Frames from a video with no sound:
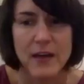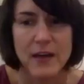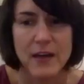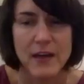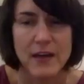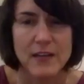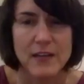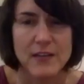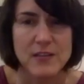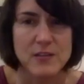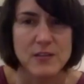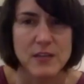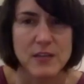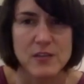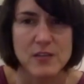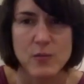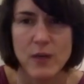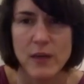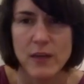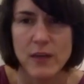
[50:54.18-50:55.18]
as
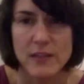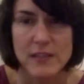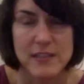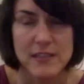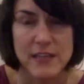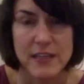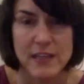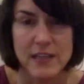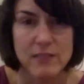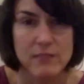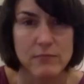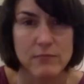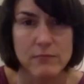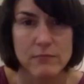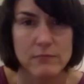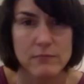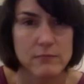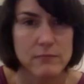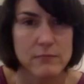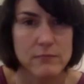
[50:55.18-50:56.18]
well as like
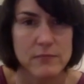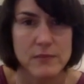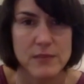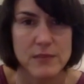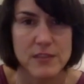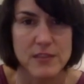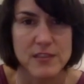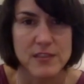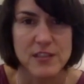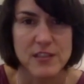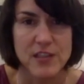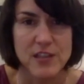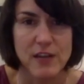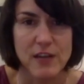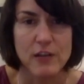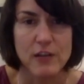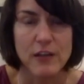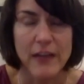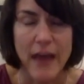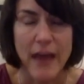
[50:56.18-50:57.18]
just a
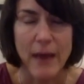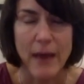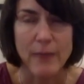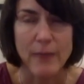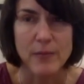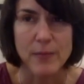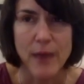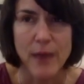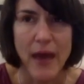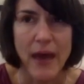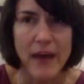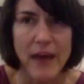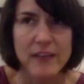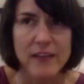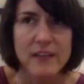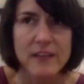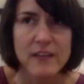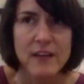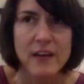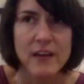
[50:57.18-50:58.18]
generally happy pet.
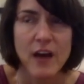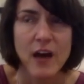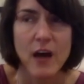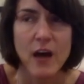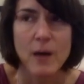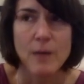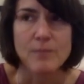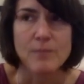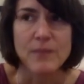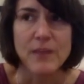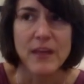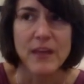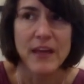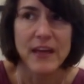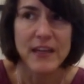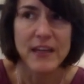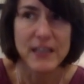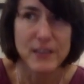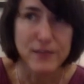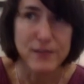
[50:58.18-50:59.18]

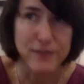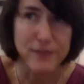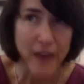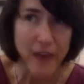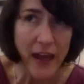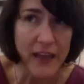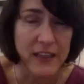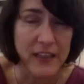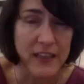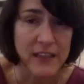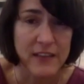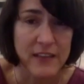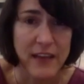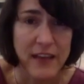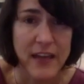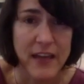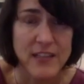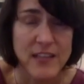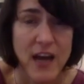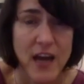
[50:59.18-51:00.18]
Confining
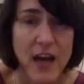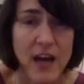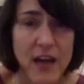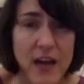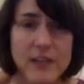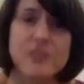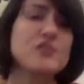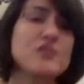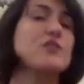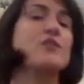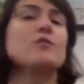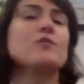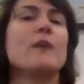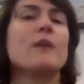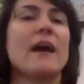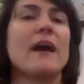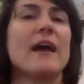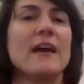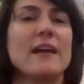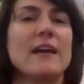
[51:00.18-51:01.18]
that dog to
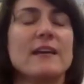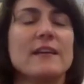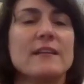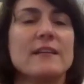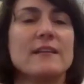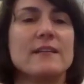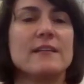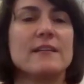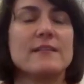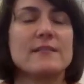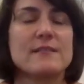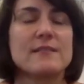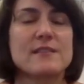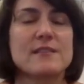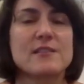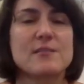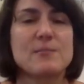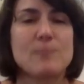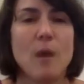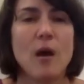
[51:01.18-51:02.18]
a
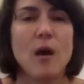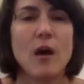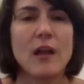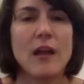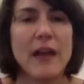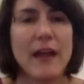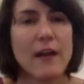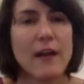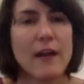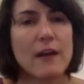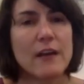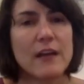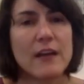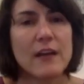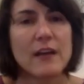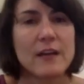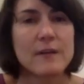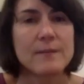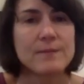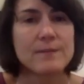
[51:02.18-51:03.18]
small
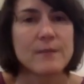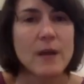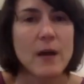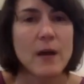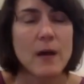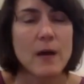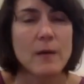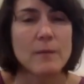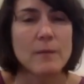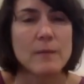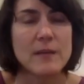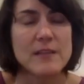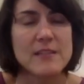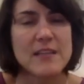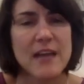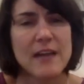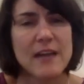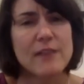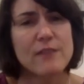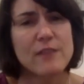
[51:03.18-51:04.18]
area, it's
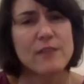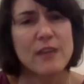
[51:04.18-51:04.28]
kind of the